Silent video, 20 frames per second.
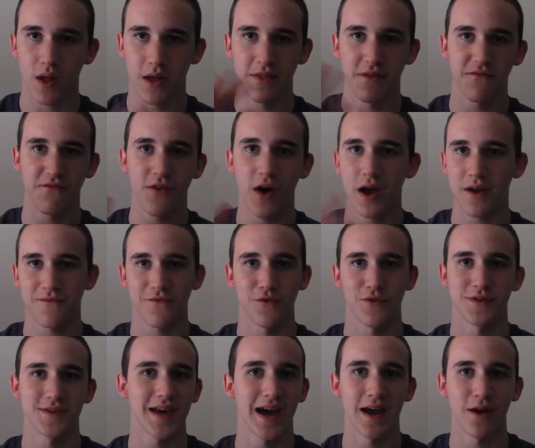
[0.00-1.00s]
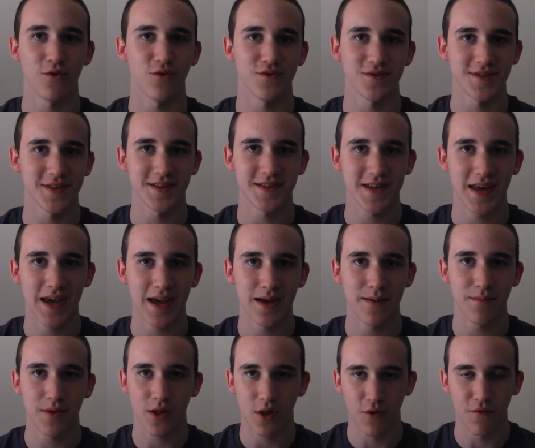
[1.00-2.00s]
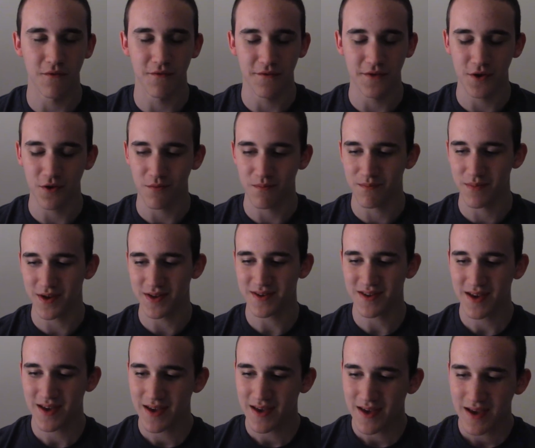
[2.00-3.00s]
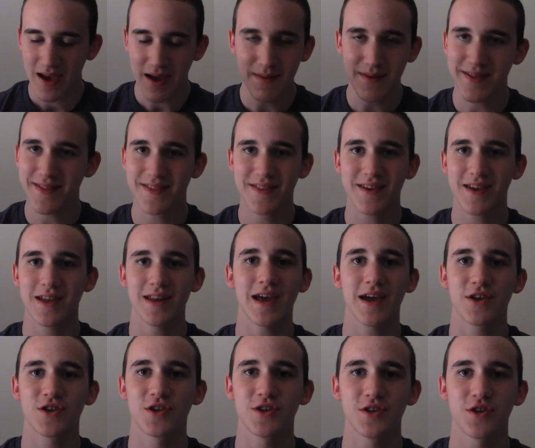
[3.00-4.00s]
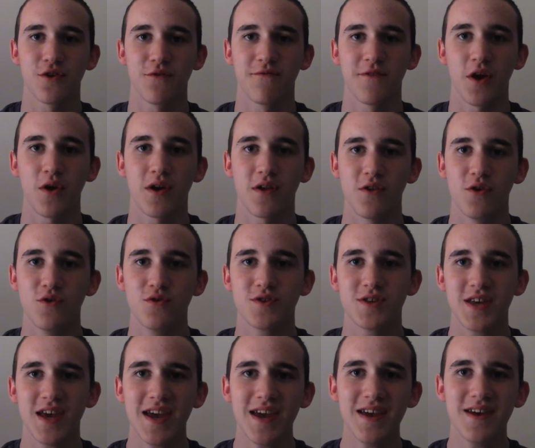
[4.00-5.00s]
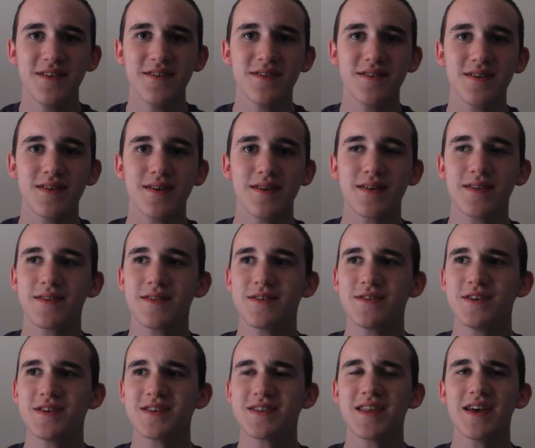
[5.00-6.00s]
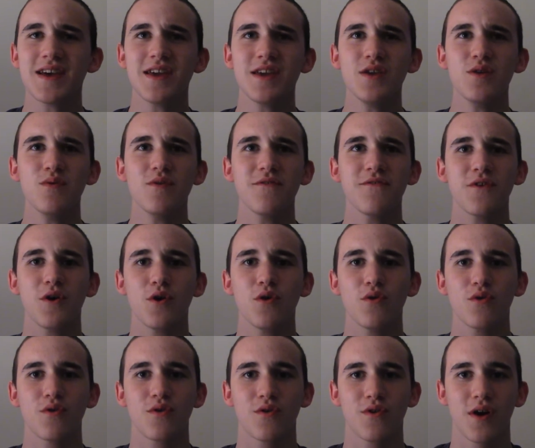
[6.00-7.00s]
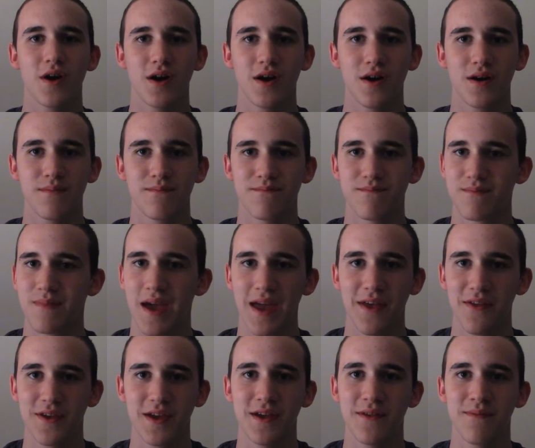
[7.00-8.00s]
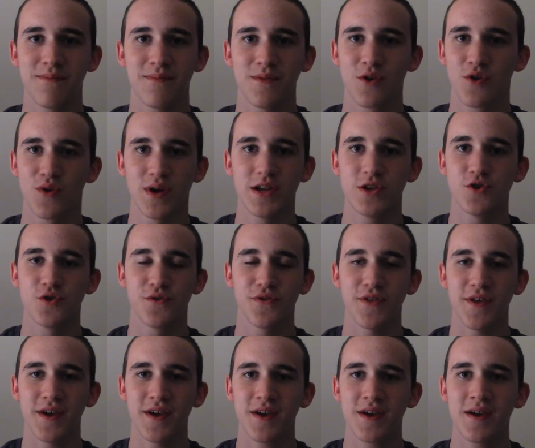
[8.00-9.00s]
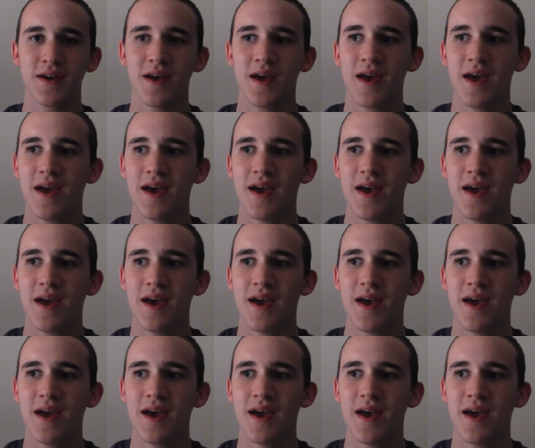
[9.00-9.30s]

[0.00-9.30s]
font for the title is the same, Cloverfield, but, I mean, the connections are very loose, and just that UFO, alien creature thing,